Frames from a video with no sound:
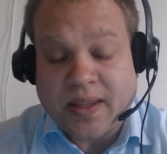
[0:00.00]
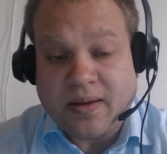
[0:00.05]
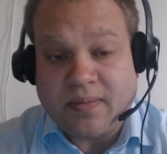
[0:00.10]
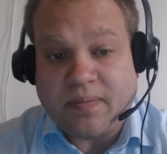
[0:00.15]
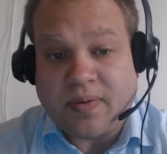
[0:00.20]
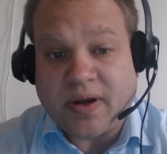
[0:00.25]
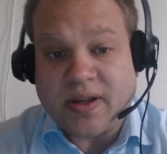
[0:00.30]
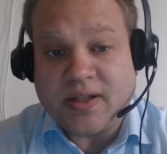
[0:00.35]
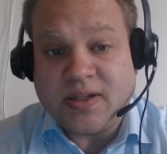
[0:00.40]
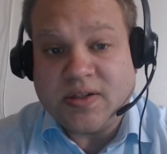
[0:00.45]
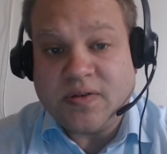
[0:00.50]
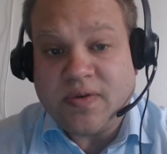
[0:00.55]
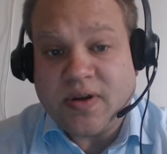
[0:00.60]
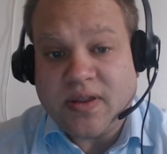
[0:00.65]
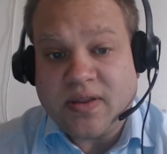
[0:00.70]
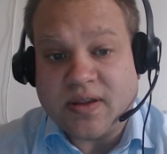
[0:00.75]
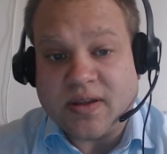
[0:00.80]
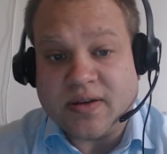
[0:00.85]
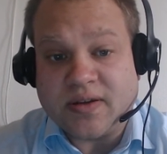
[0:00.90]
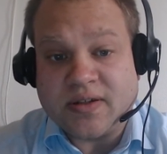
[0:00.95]
by doing
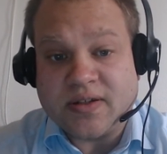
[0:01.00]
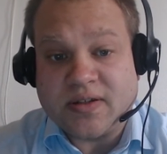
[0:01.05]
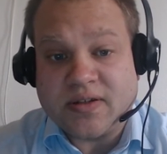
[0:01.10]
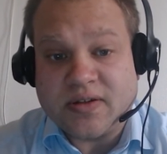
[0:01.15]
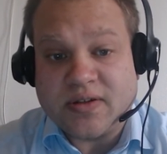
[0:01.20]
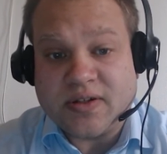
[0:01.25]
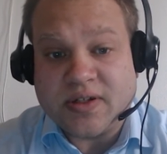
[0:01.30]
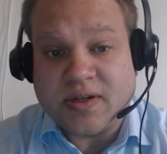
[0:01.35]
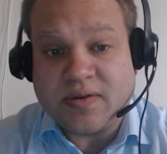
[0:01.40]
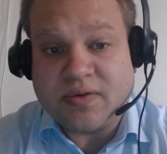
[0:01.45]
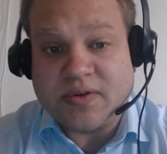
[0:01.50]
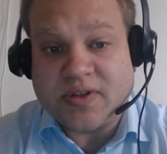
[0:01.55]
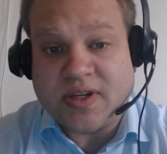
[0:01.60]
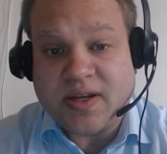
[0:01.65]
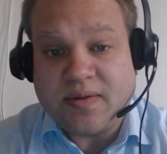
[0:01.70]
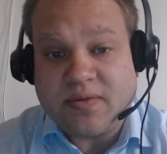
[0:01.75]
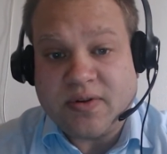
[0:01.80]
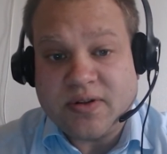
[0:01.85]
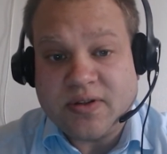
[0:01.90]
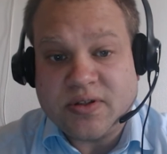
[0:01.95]
this, she was
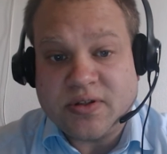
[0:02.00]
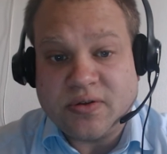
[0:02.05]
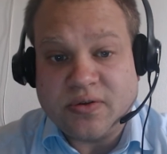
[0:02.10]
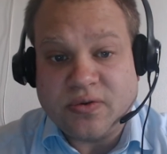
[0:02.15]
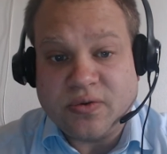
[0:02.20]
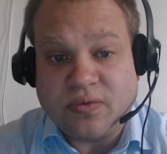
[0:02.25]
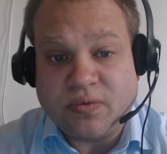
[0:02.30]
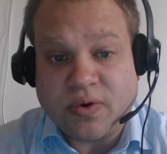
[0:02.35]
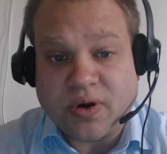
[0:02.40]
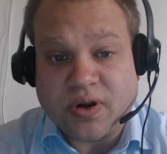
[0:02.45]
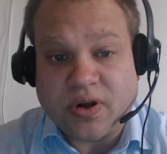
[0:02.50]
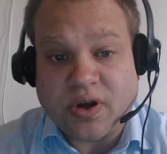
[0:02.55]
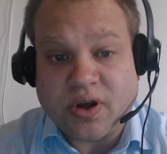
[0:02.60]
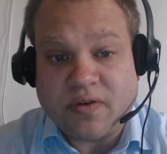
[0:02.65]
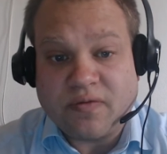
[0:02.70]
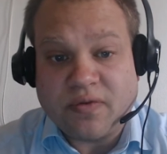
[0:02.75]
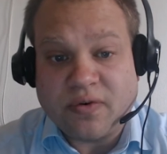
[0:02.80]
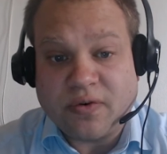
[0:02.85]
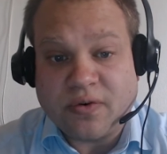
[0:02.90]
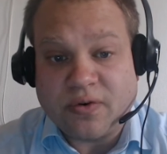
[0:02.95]
able to
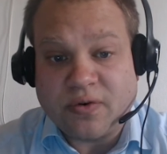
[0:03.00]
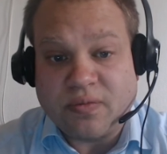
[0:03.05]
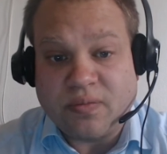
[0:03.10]
recover